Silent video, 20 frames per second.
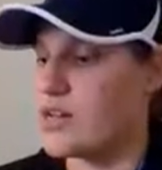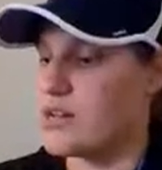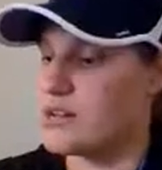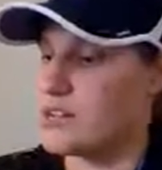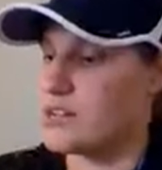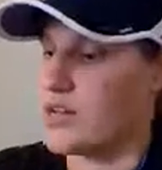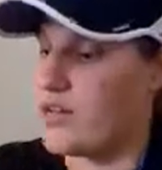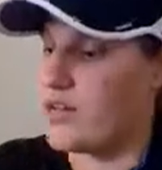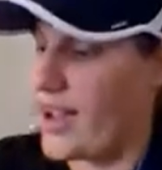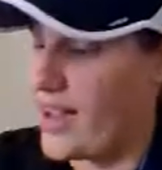
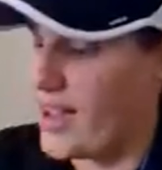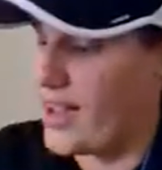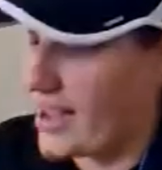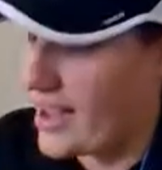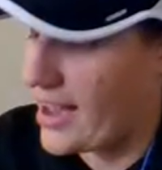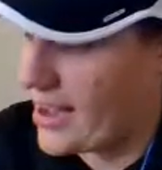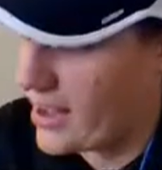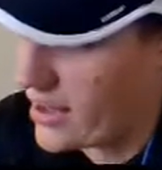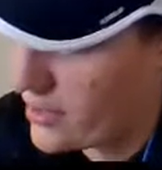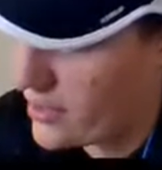So I
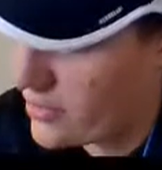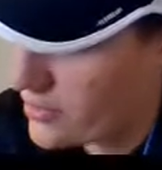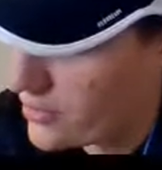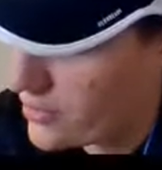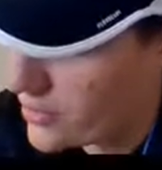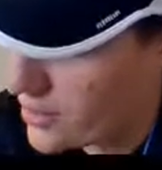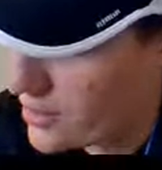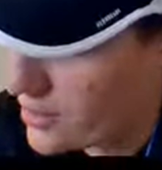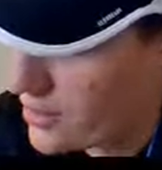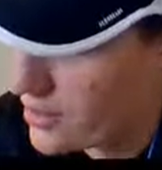
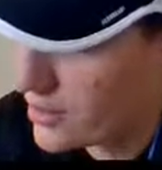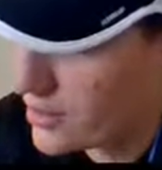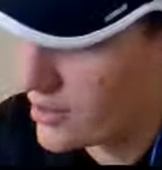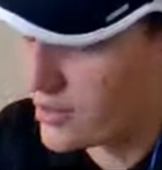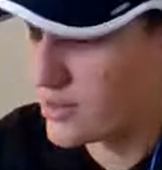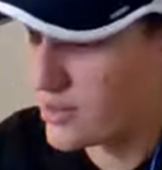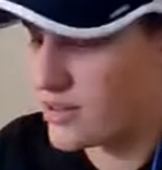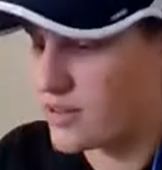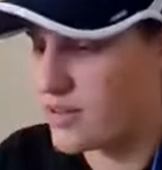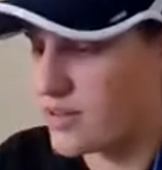have
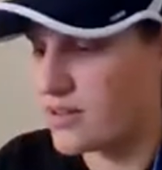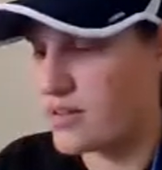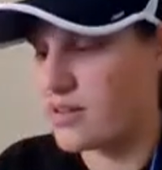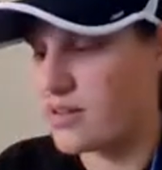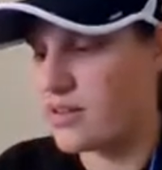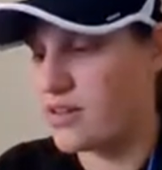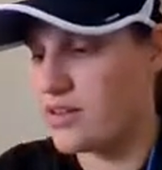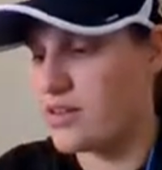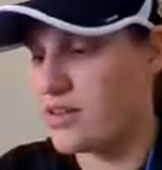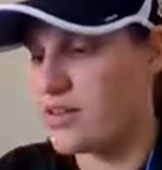
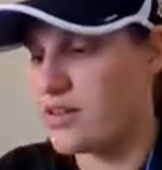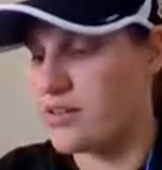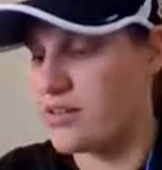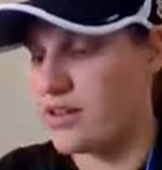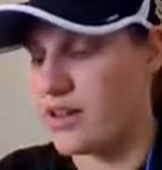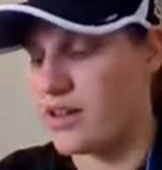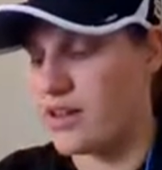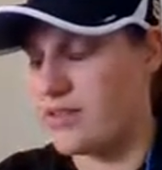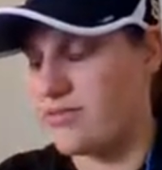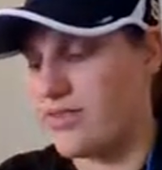
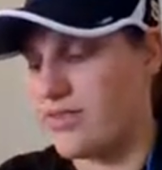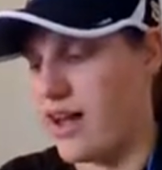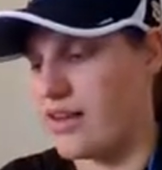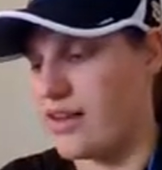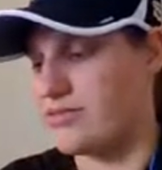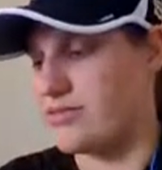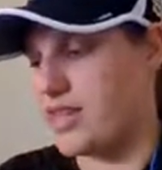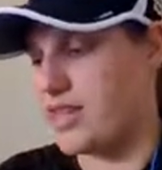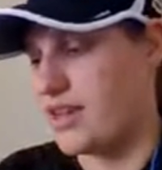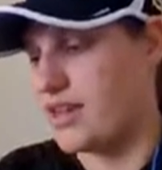negative
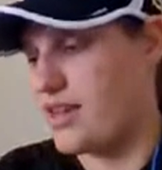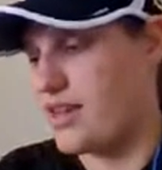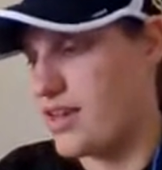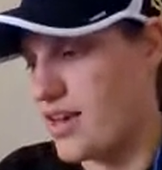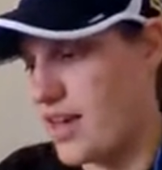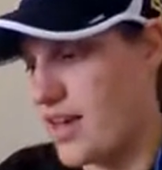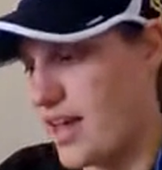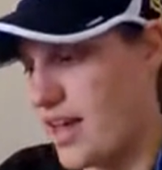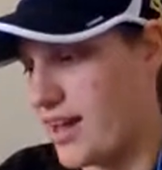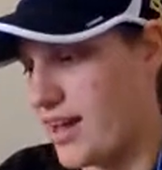5d
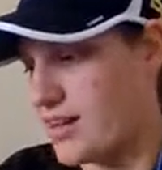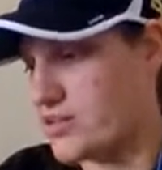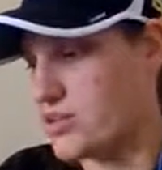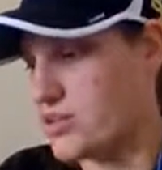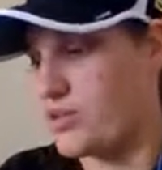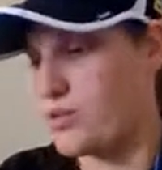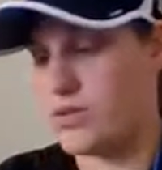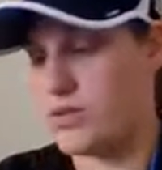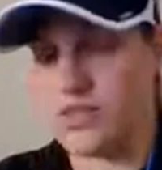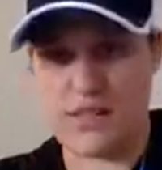and
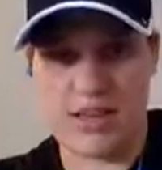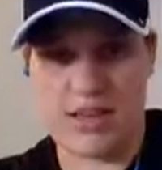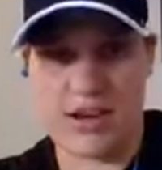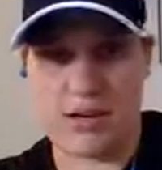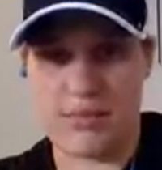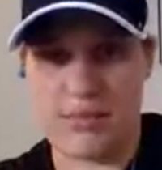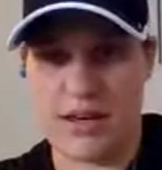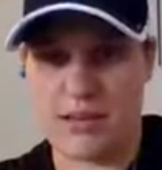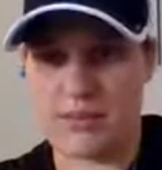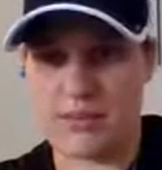2d that
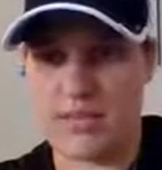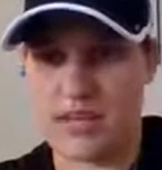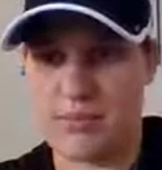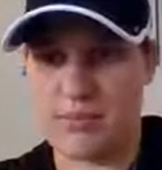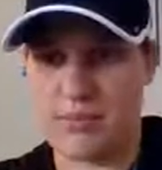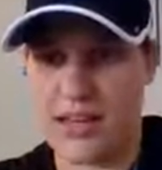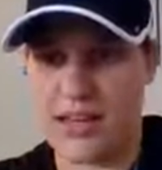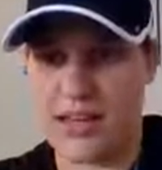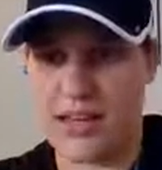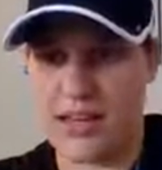I'll be able to
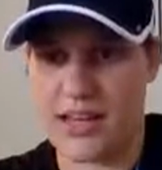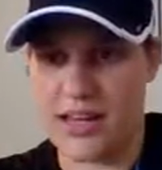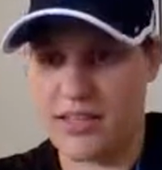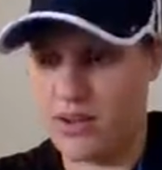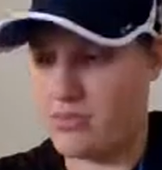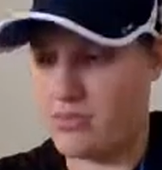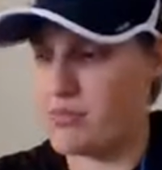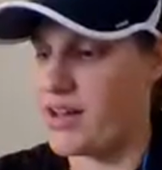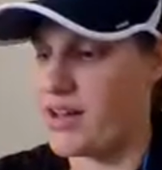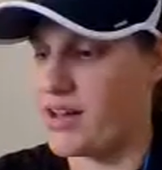combine
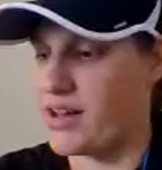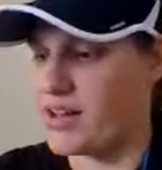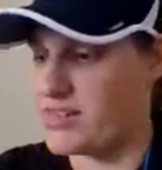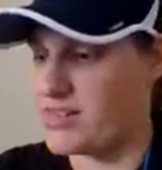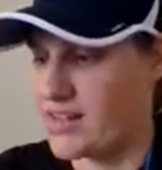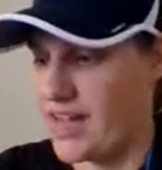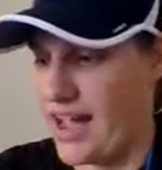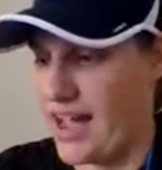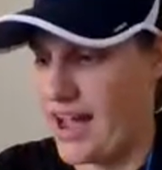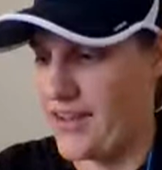together
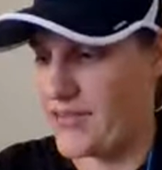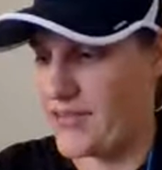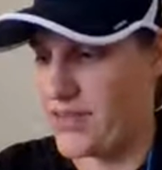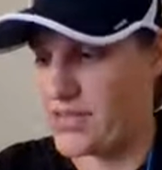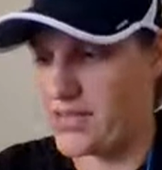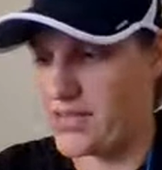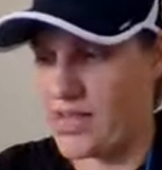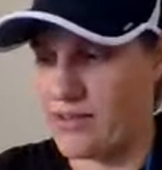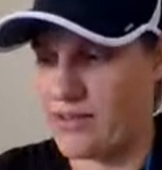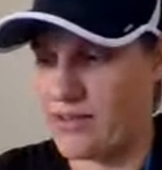because they have
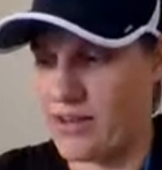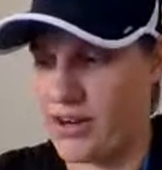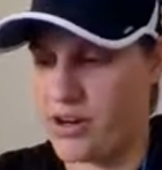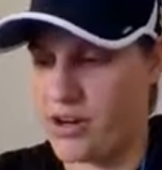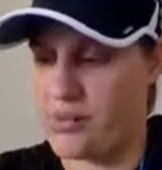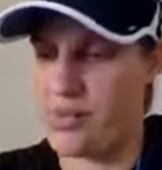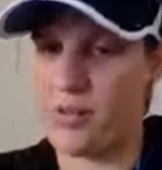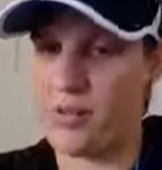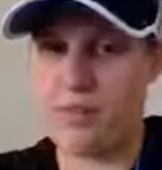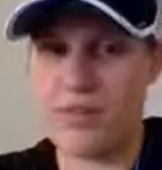the same
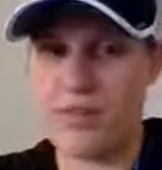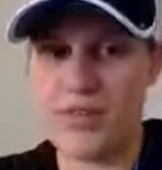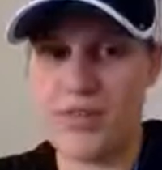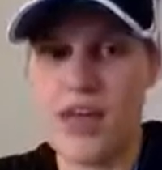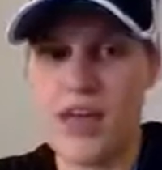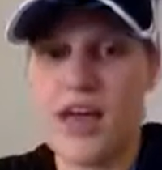variable.